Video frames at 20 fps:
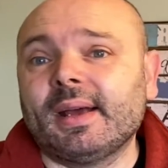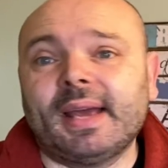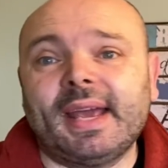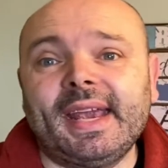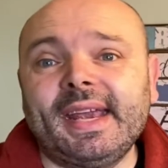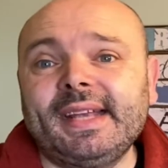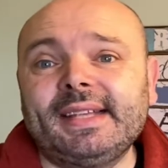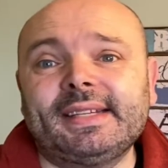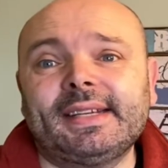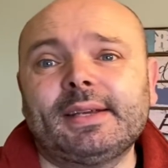
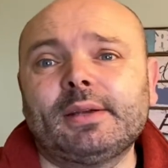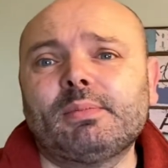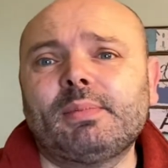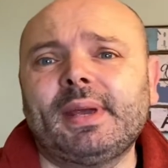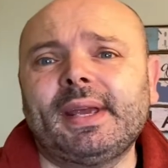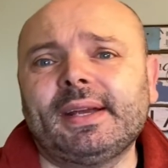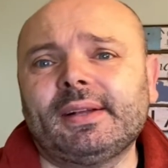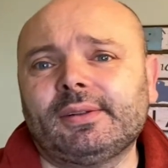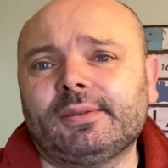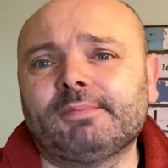Eating a
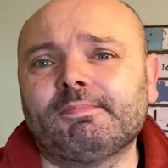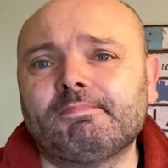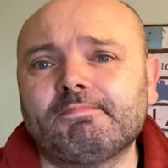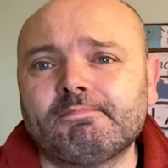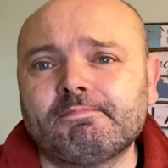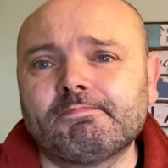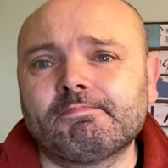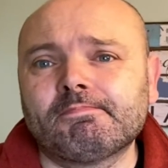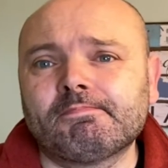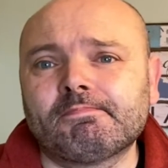meal,
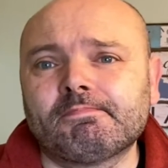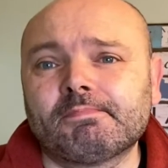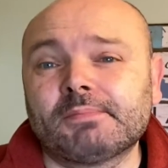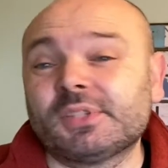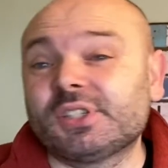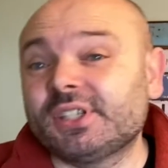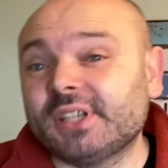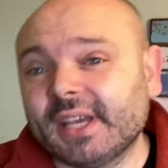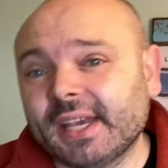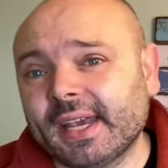
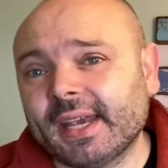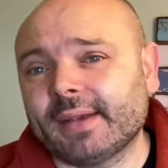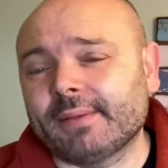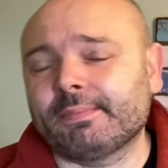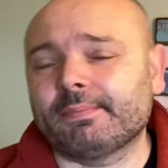singing,